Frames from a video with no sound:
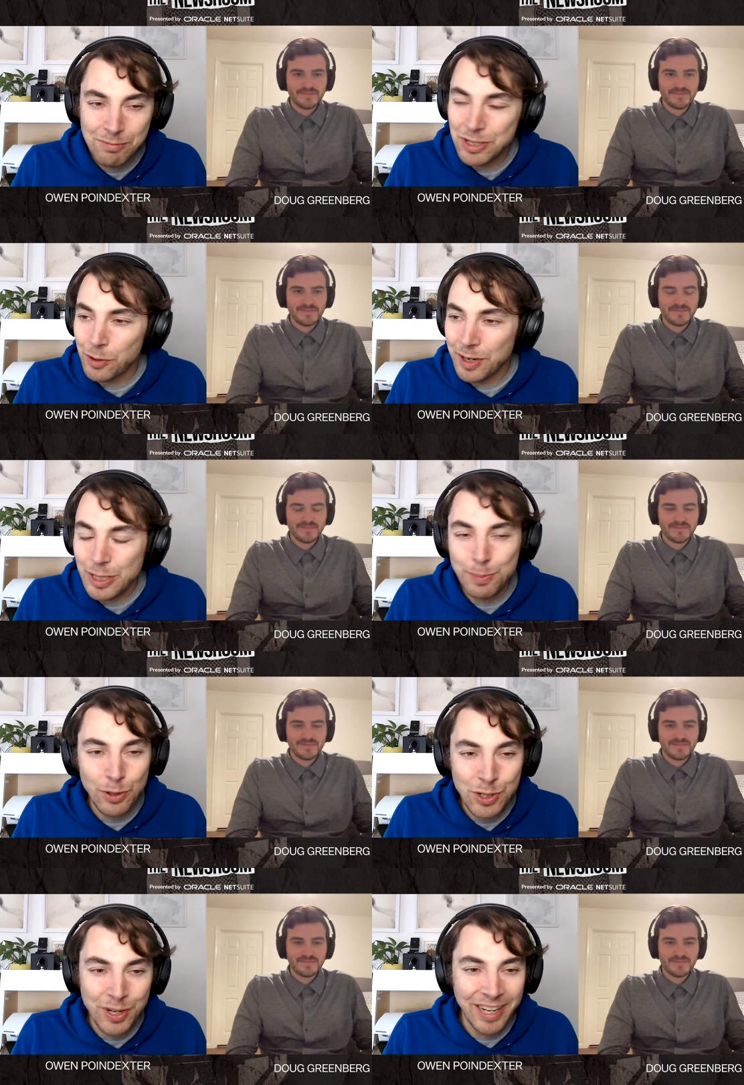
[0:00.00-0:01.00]
Speaker 1: story in sports
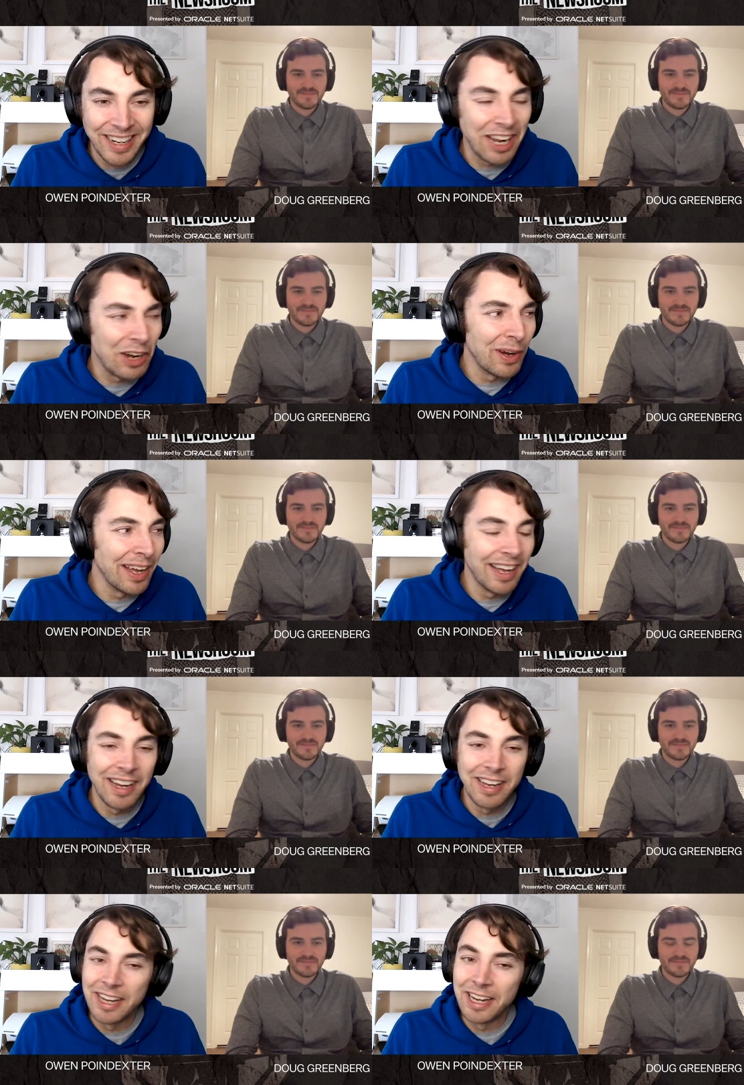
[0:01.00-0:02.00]
right now and
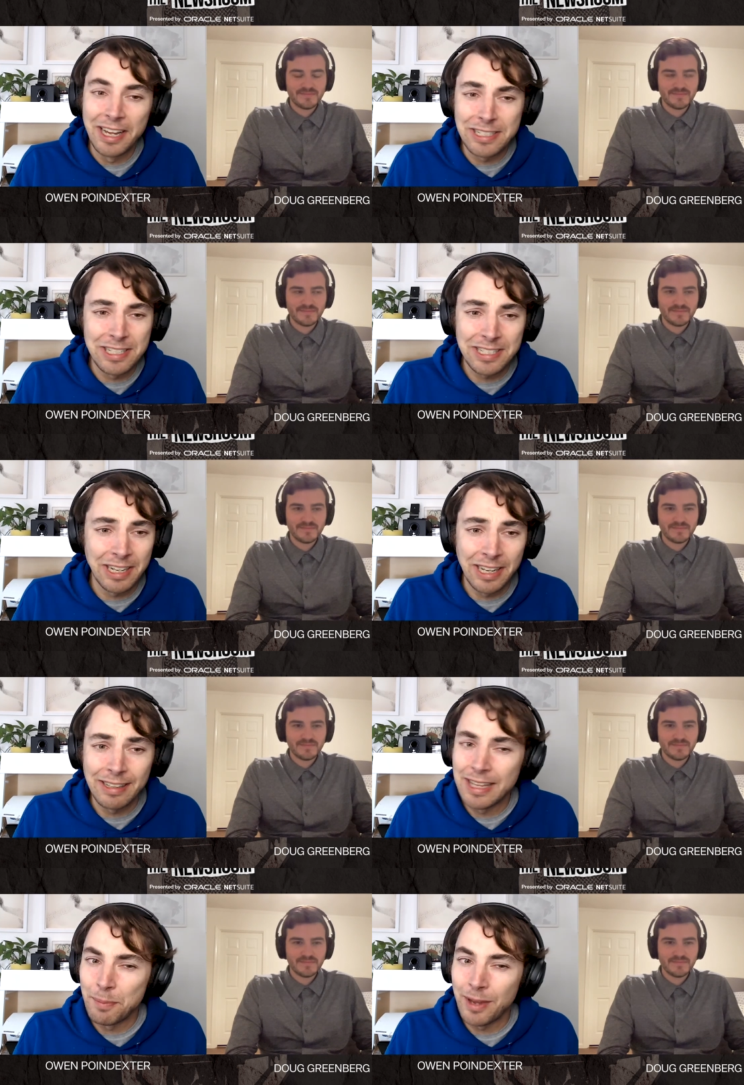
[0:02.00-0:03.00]
uh, it's just going to
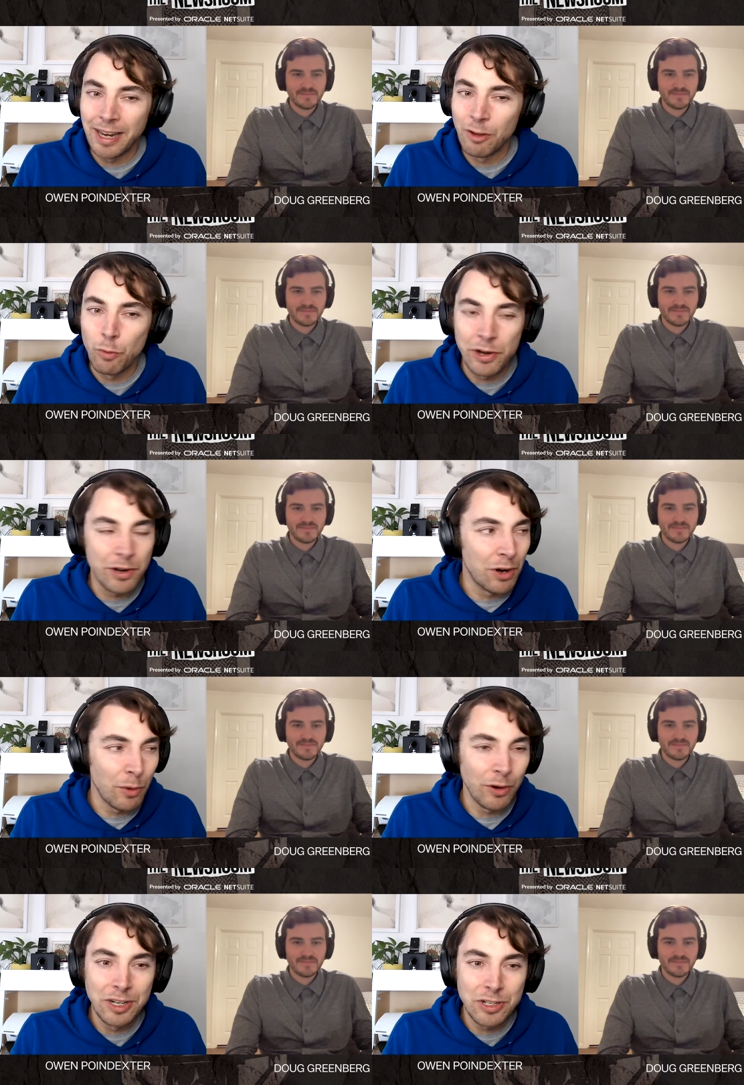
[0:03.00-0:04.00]
keep getting weirder and more
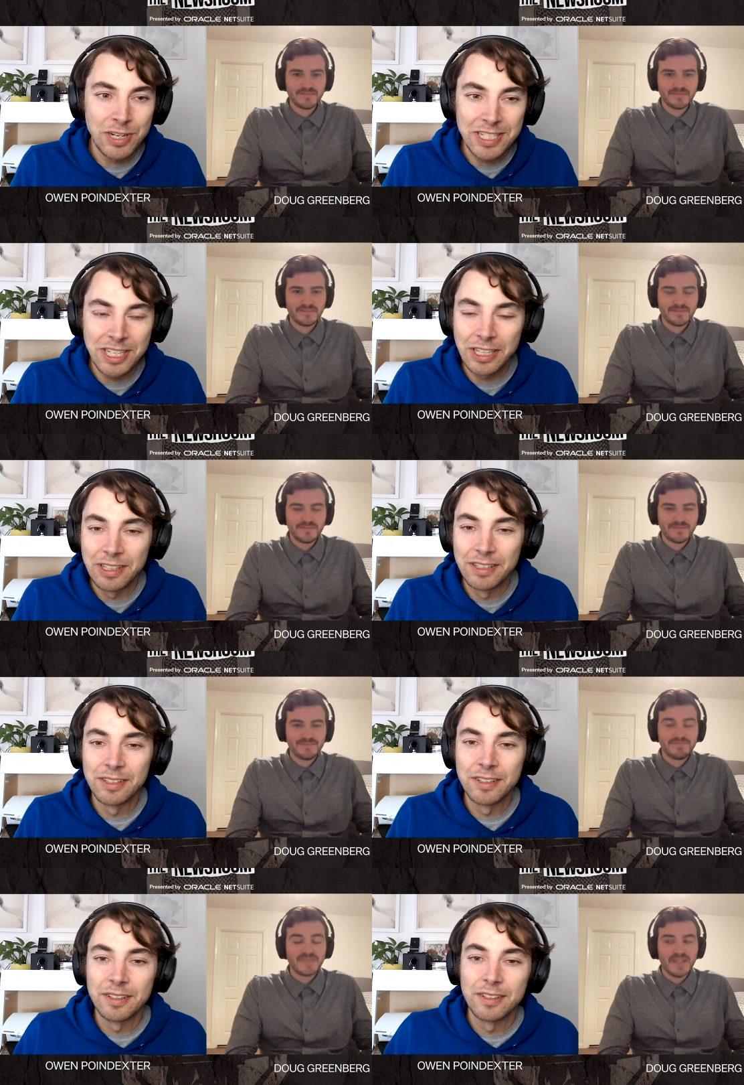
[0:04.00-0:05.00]
interesting
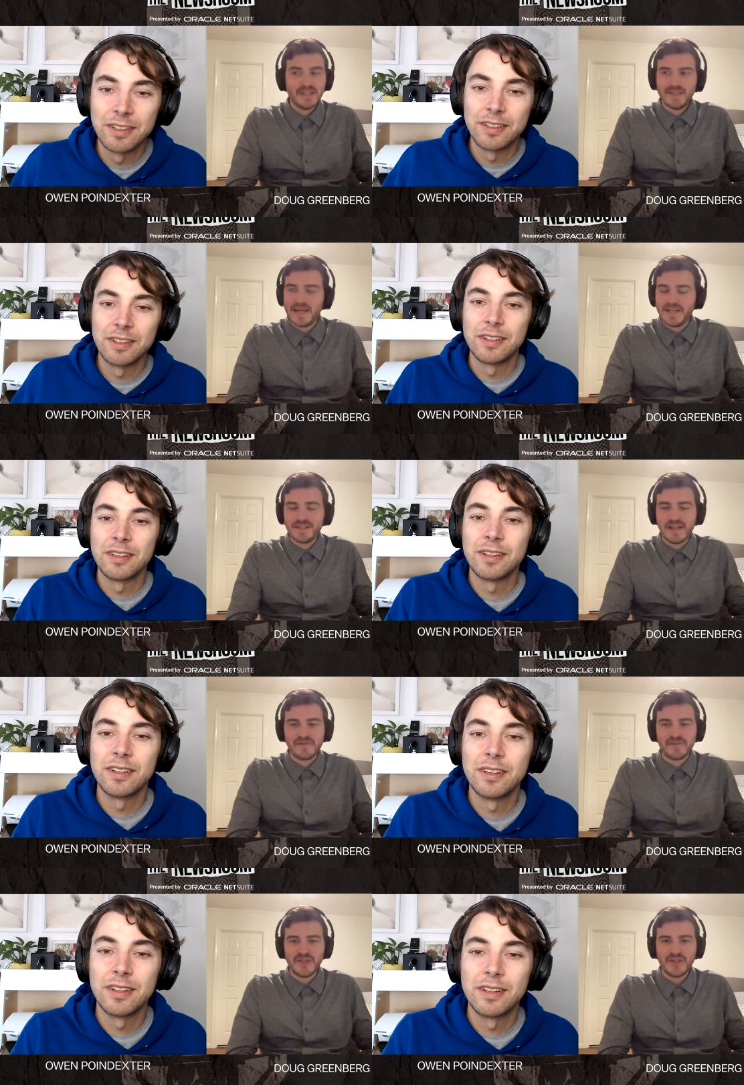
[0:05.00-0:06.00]
Speaker 2: that is
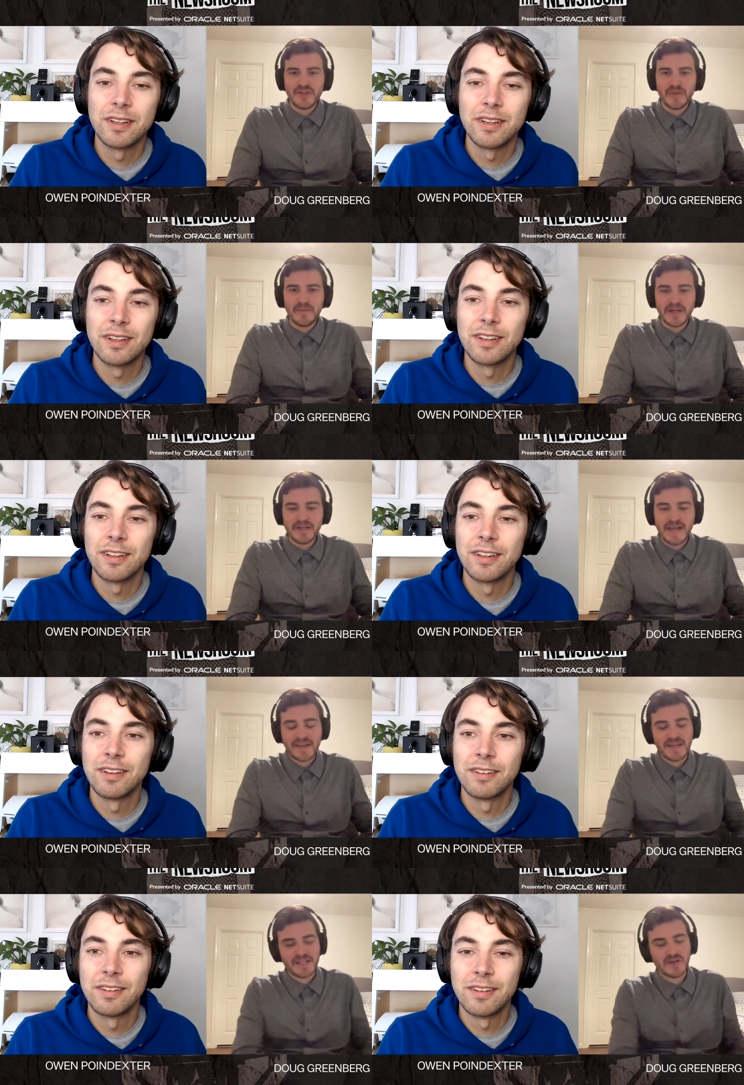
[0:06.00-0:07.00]
definitely true but yeah
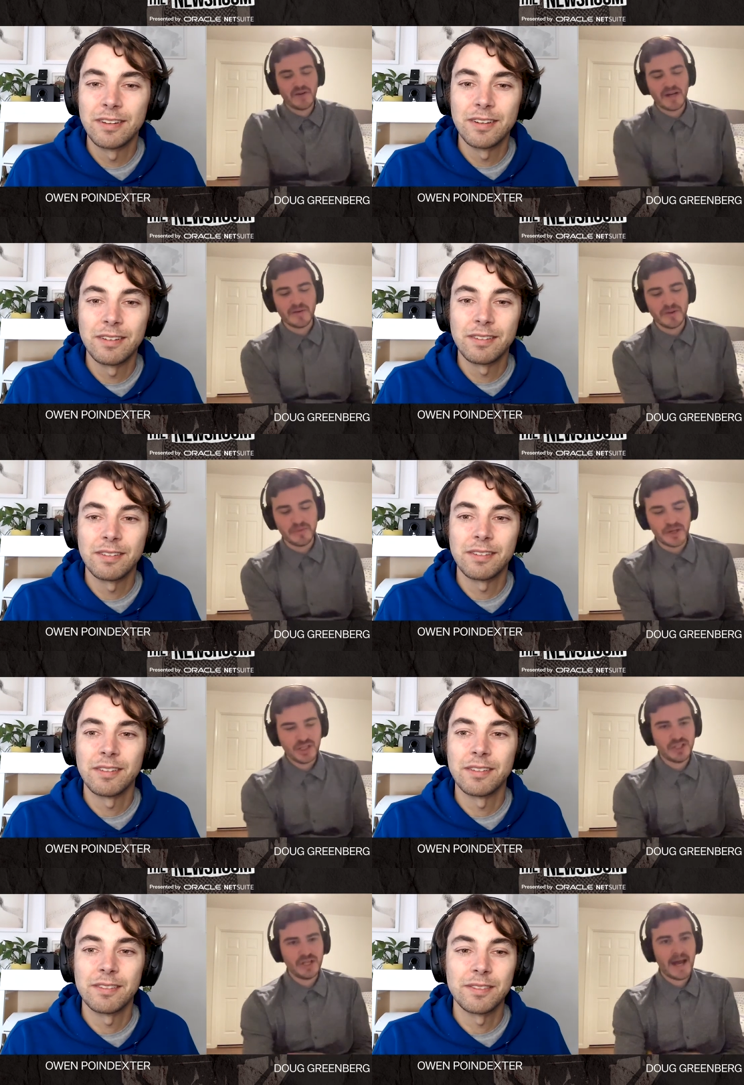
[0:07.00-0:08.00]
thanks owen i really
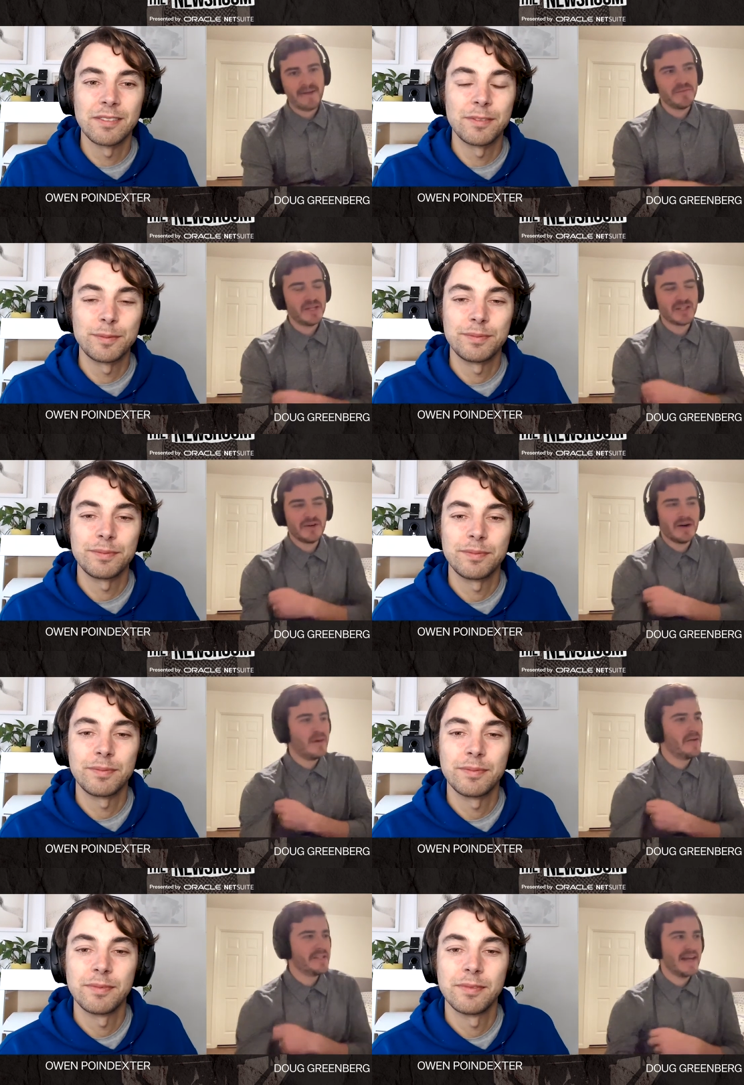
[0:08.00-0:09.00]
appreciate you having me it's all i'm
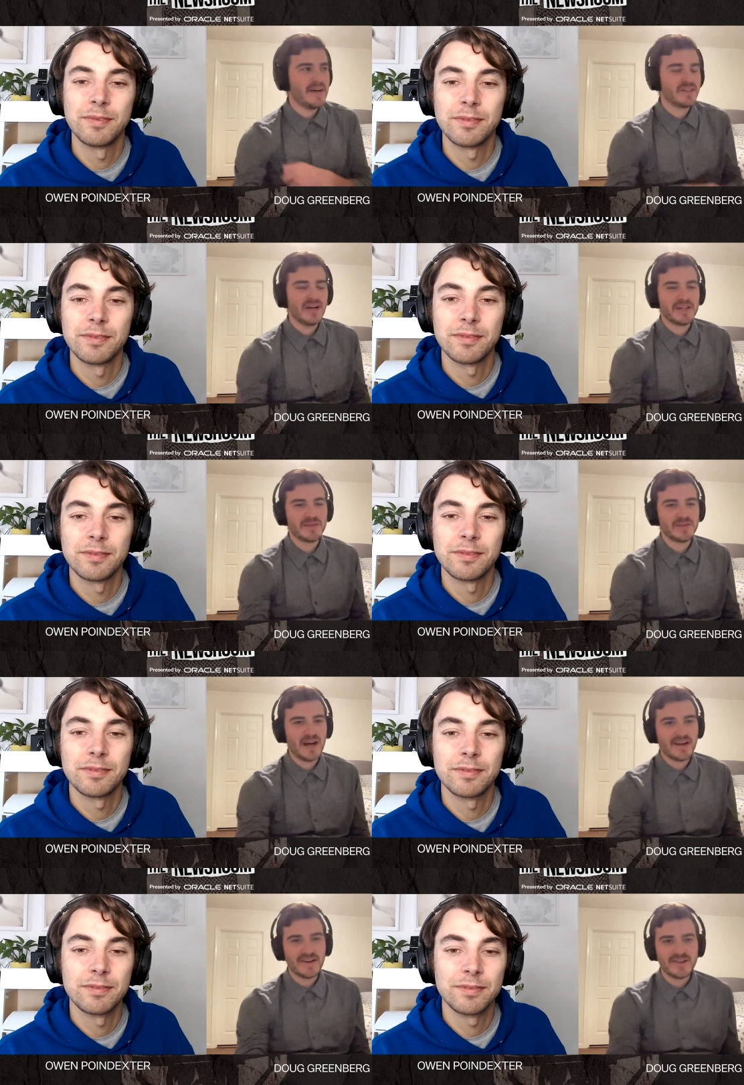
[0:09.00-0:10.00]
always down to talk some
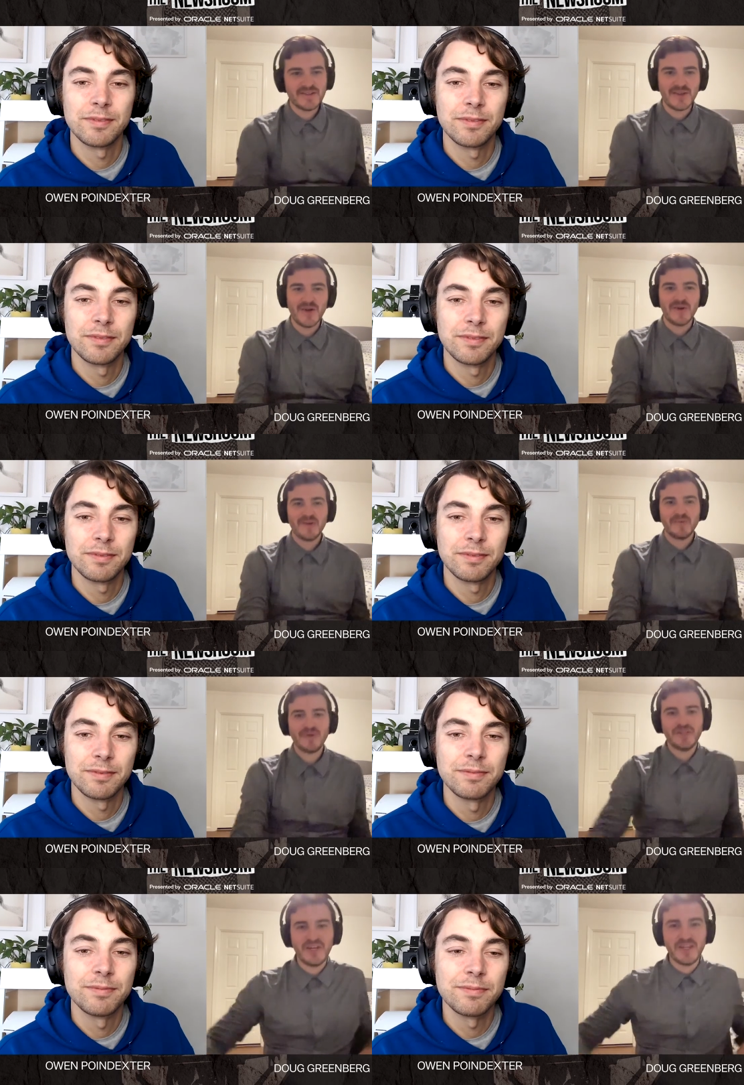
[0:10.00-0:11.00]
soccer so
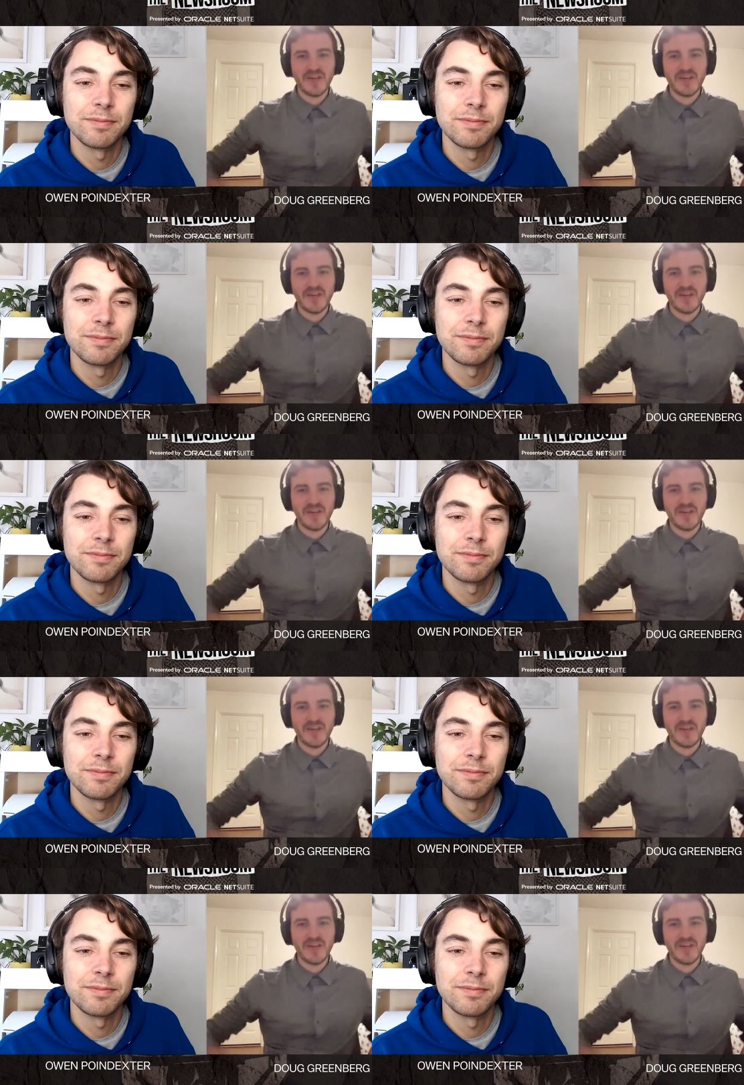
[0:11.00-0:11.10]
appreciate